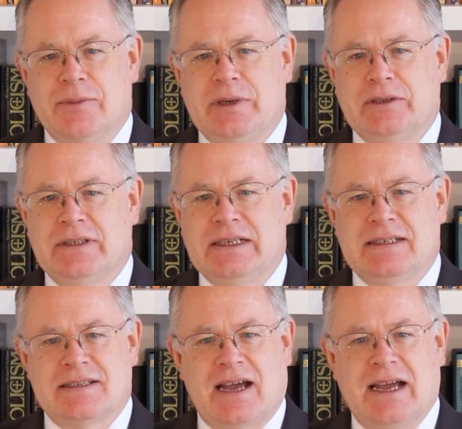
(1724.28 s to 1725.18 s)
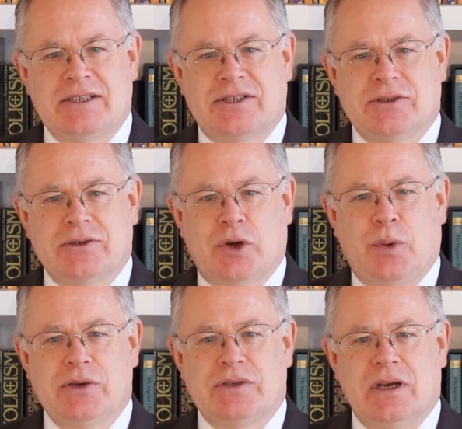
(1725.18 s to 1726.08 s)
The building designed to,
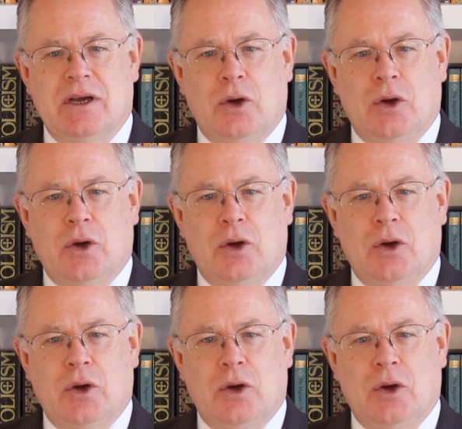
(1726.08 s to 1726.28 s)
quote,